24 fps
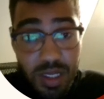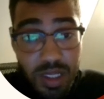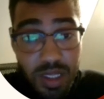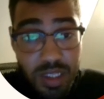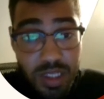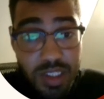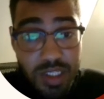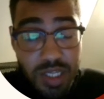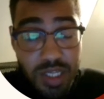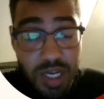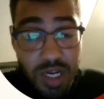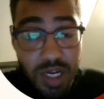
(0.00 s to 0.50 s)

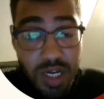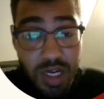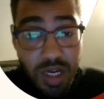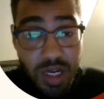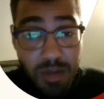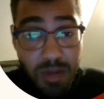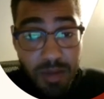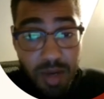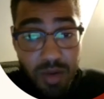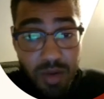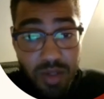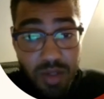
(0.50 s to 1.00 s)
let's talk
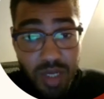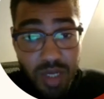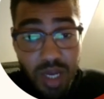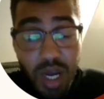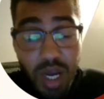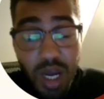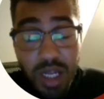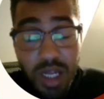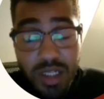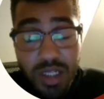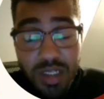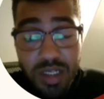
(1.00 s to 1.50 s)
about the
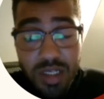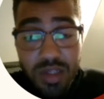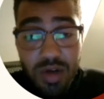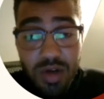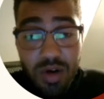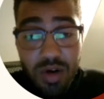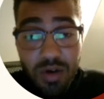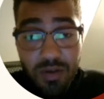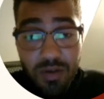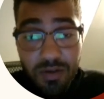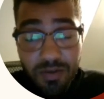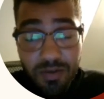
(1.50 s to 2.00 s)
content
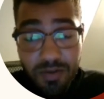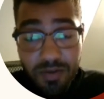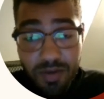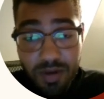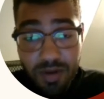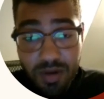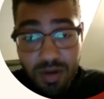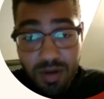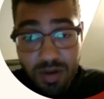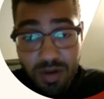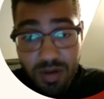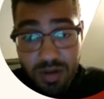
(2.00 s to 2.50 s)
of
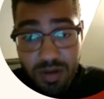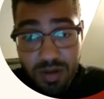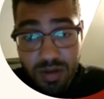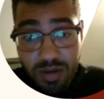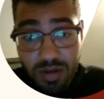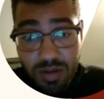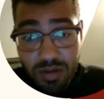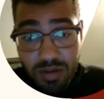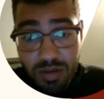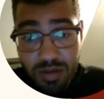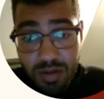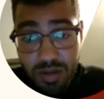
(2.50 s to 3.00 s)

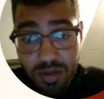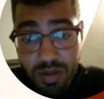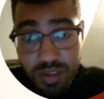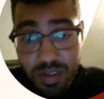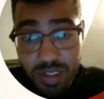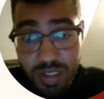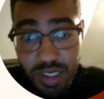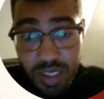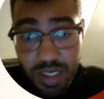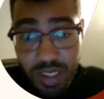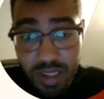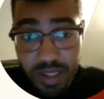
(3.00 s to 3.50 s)

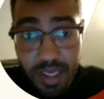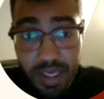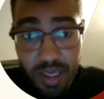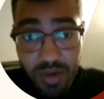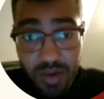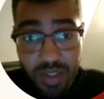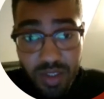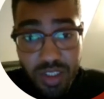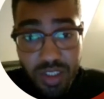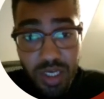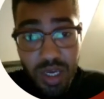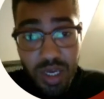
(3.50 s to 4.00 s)
second
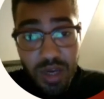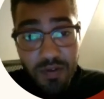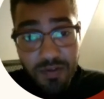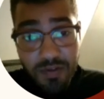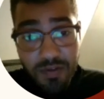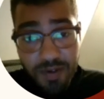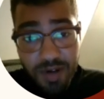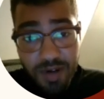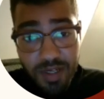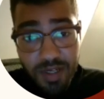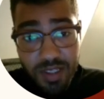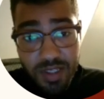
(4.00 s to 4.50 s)
language.
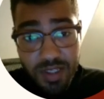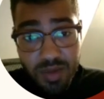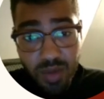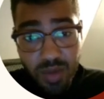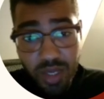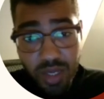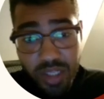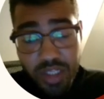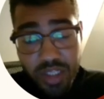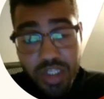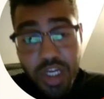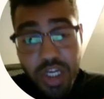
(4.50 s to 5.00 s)
First, we're
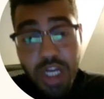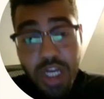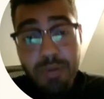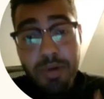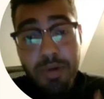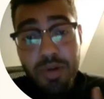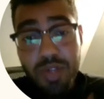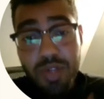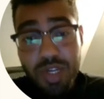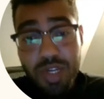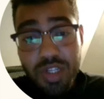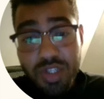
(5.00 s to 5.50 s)
going to talk
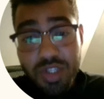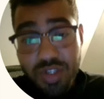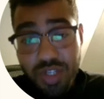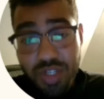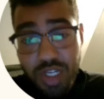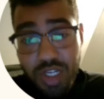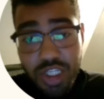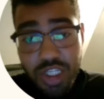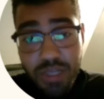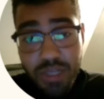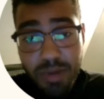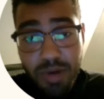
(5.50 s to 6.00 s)
about the
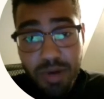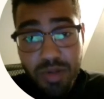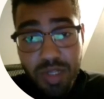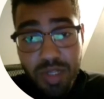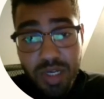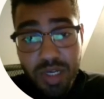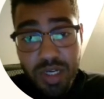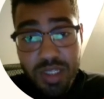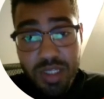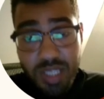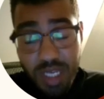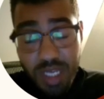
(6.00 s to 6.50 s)
introduction about
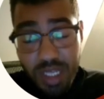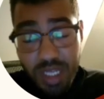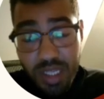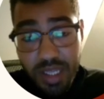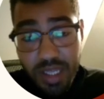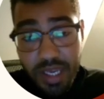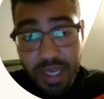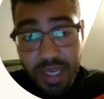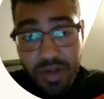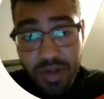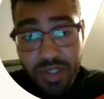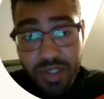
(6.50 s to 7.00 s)
the second
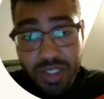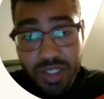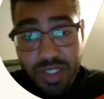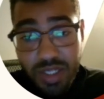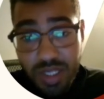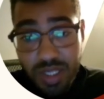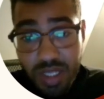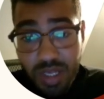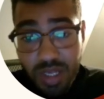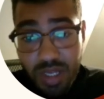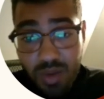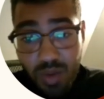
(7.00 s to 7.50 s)
language.
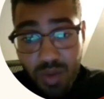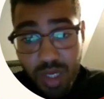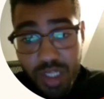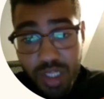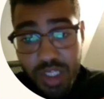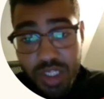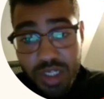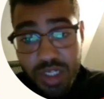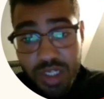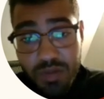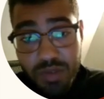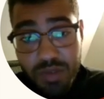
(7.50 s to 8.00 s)
Then we're going to
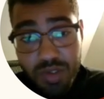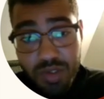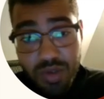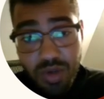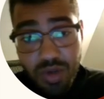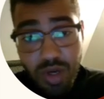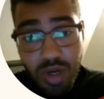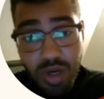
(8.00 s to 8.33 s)
jump to